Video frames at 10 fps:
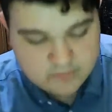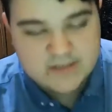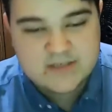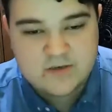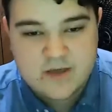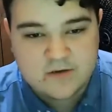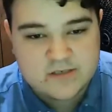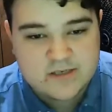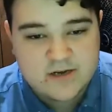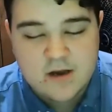these two
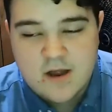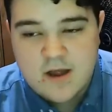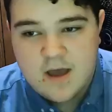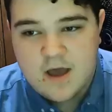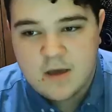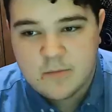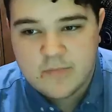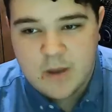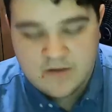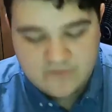characters here. However,